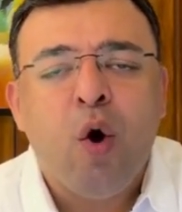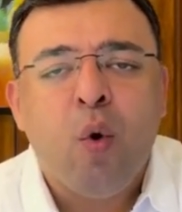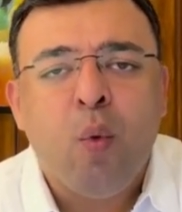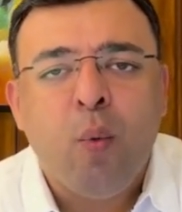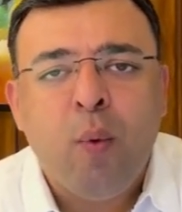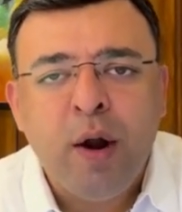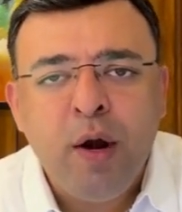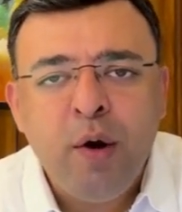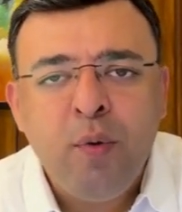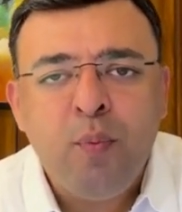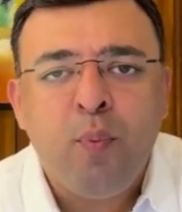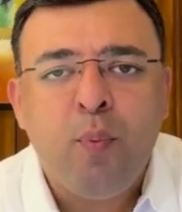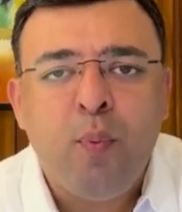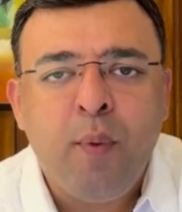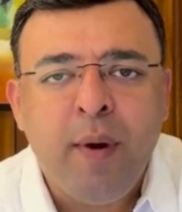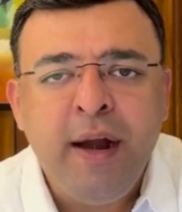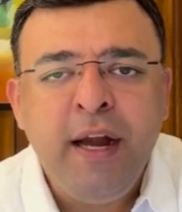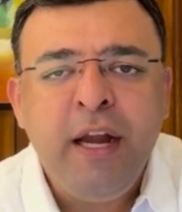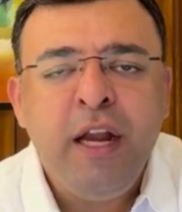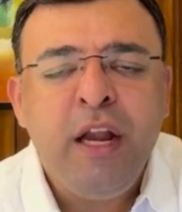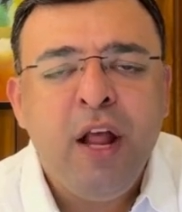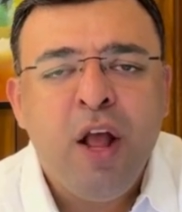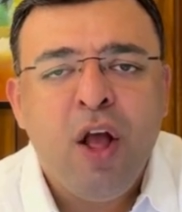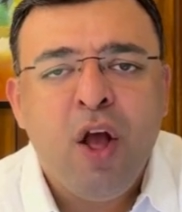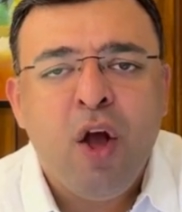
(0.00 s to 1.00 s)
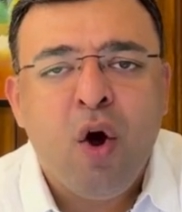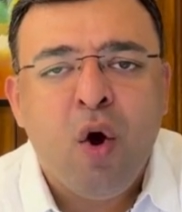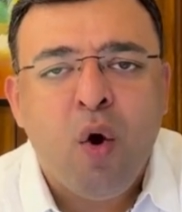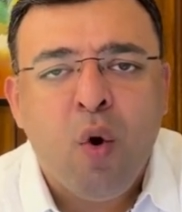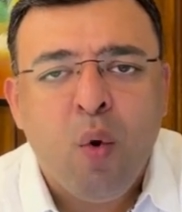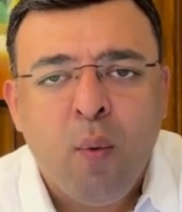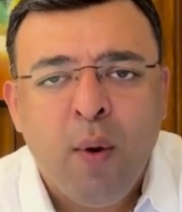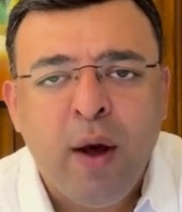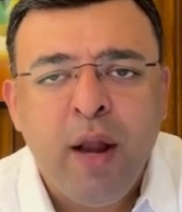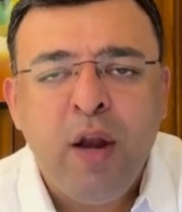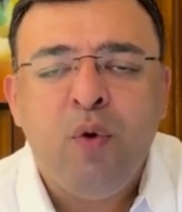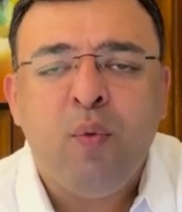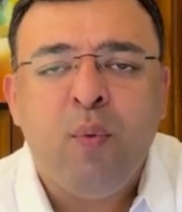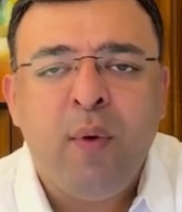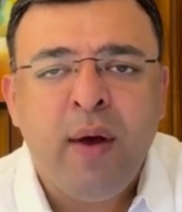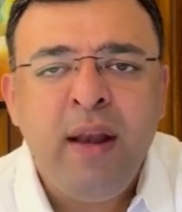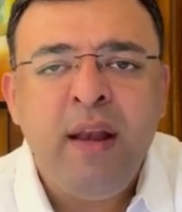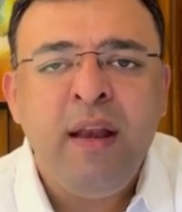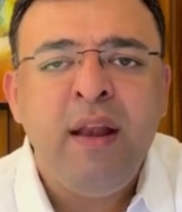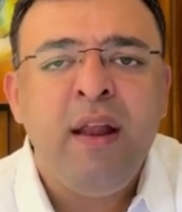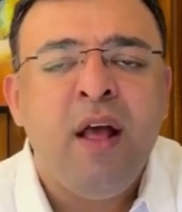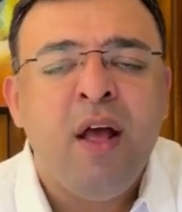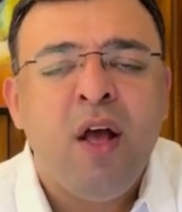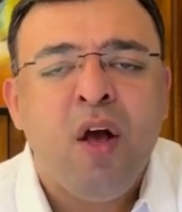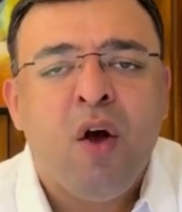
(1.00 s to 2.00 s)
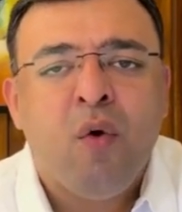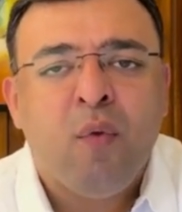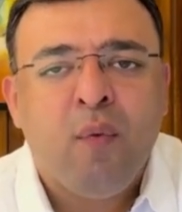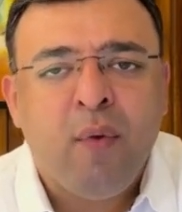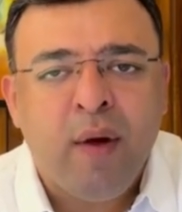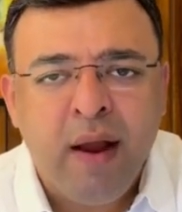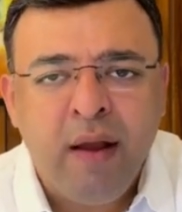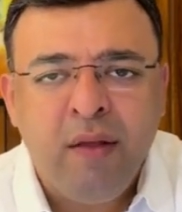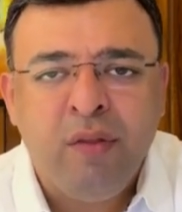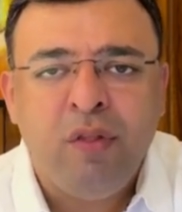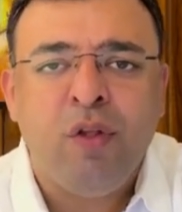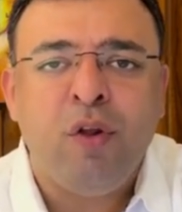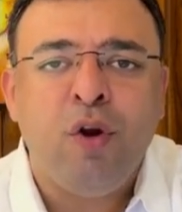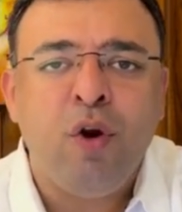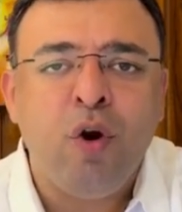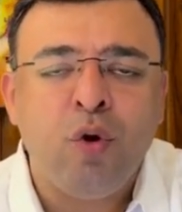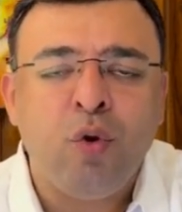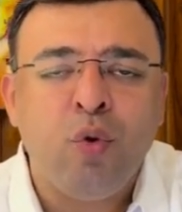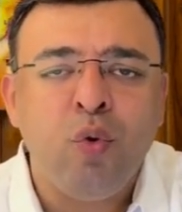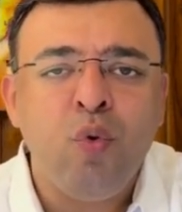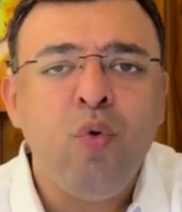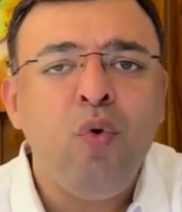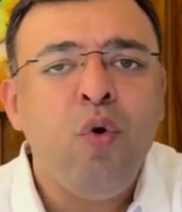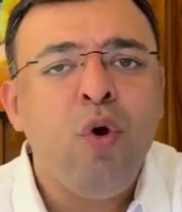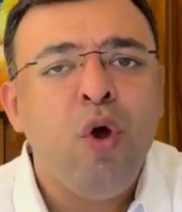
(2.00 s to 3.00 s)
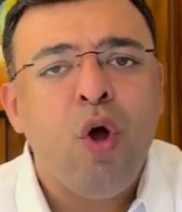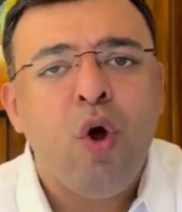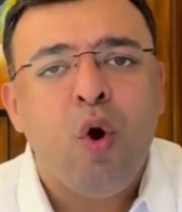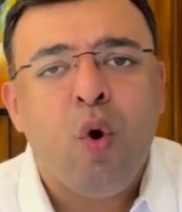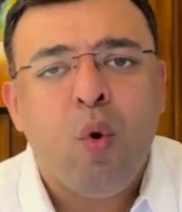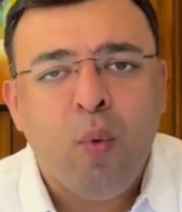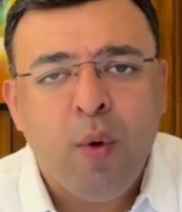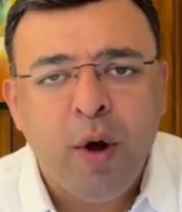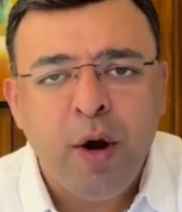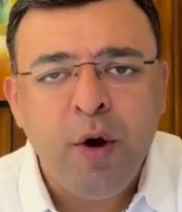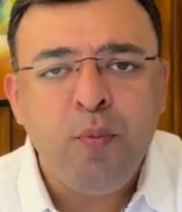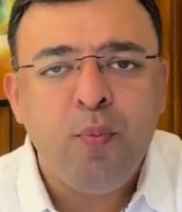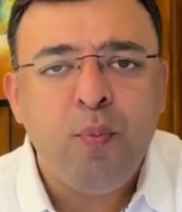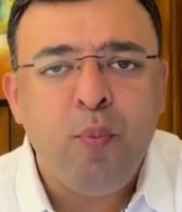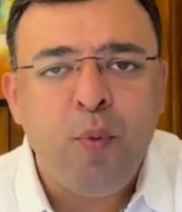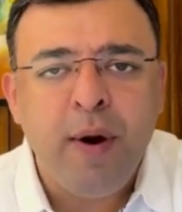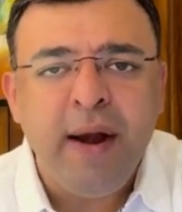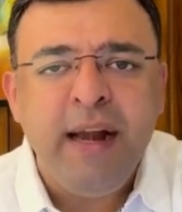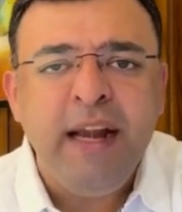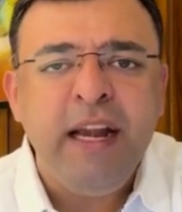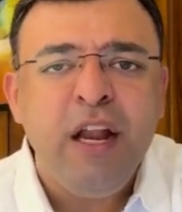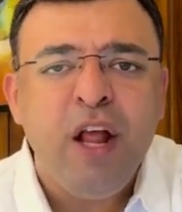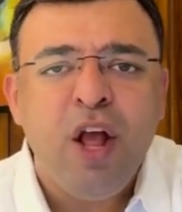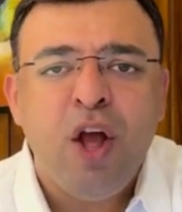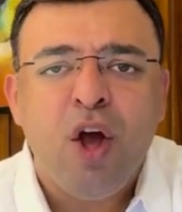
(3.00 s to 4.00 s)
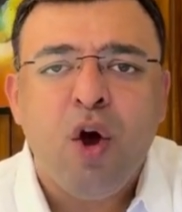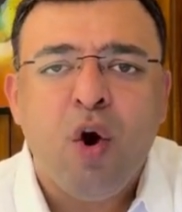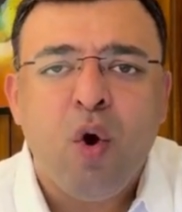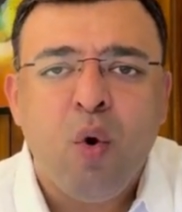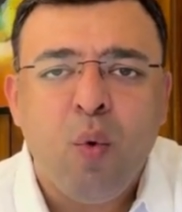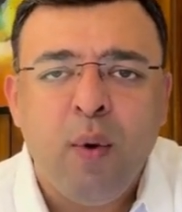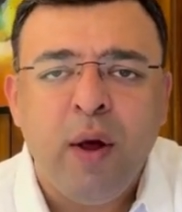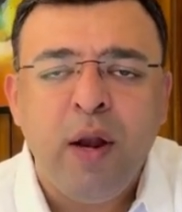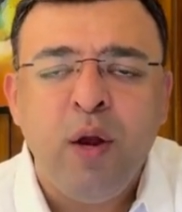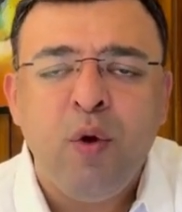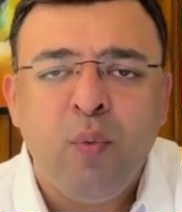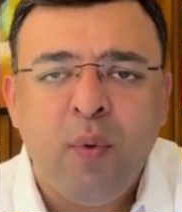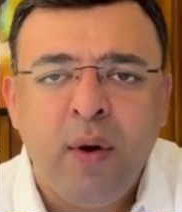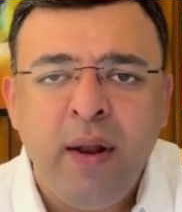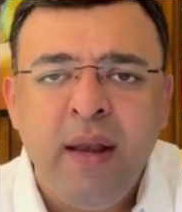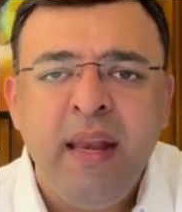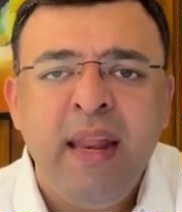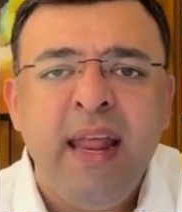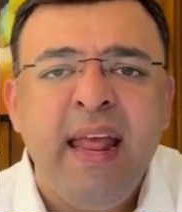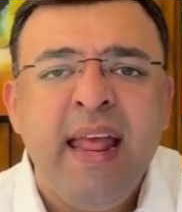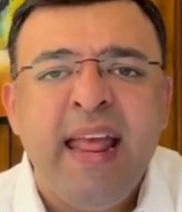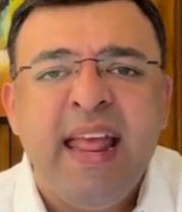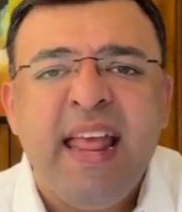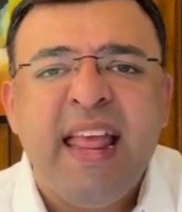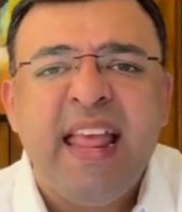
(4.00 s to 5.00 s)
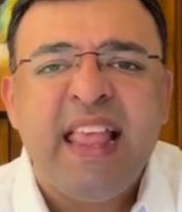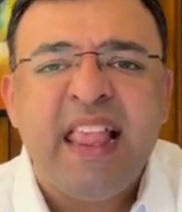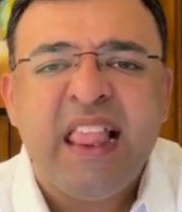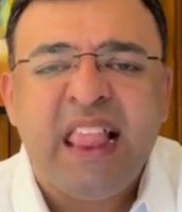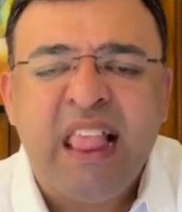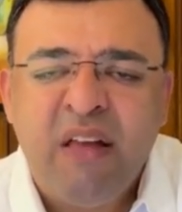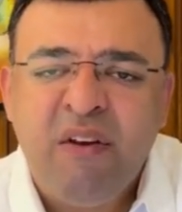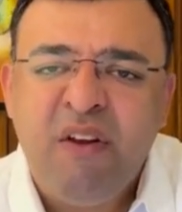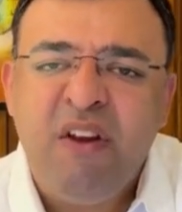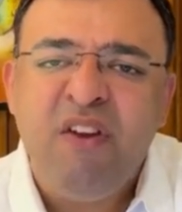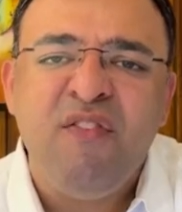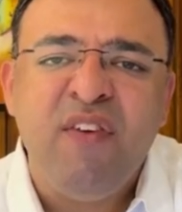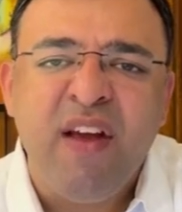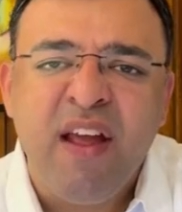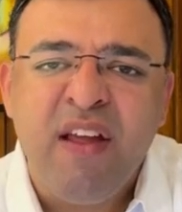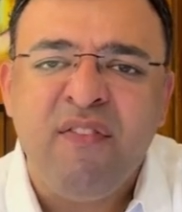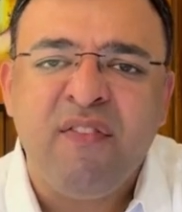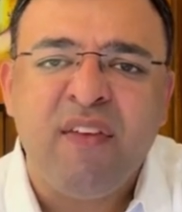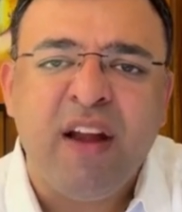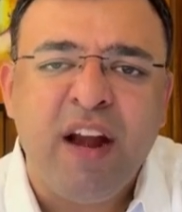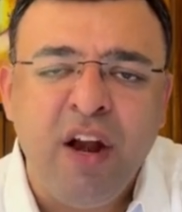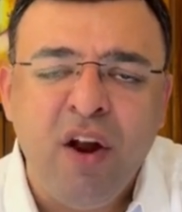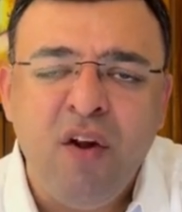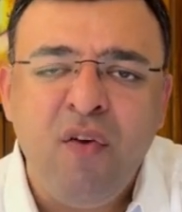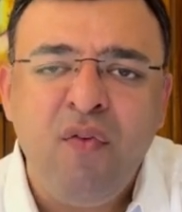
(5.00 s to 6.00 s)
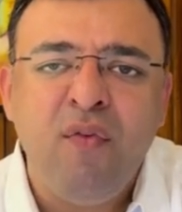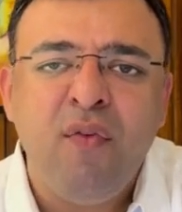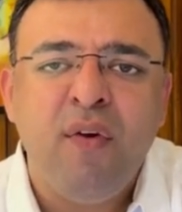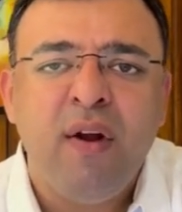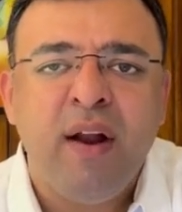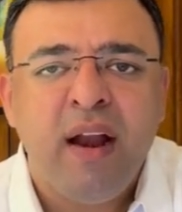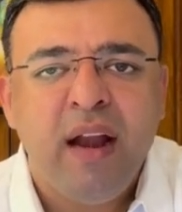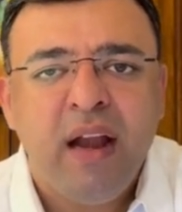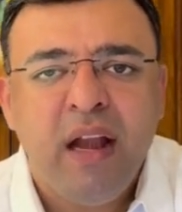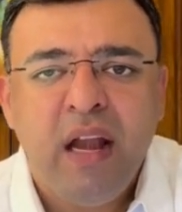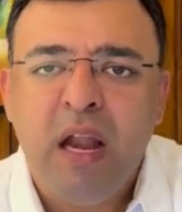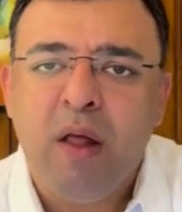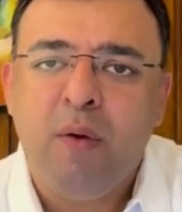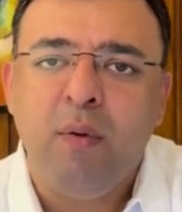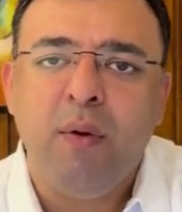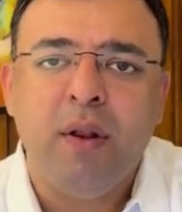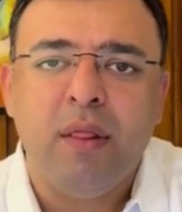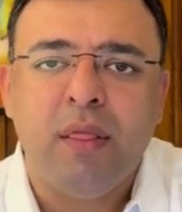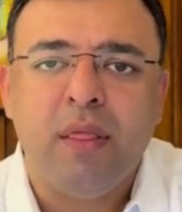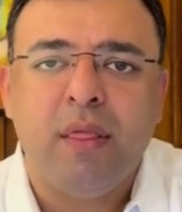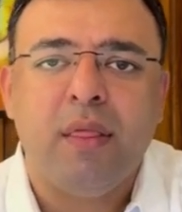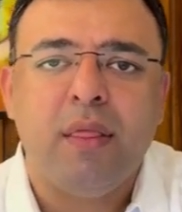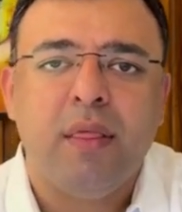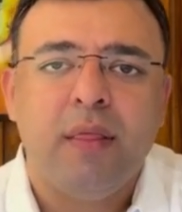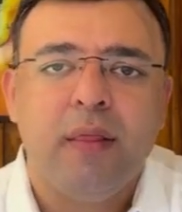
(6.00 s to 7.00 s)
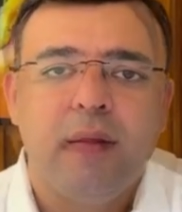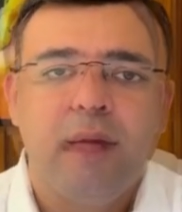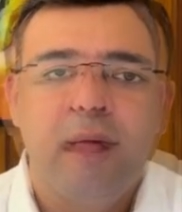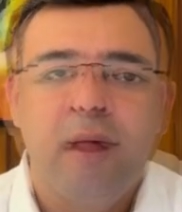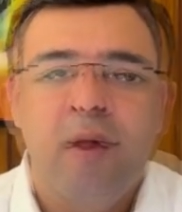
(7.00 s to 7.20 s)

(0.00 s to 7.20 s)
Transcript: 1.1150 to 1.1175 kind of levels.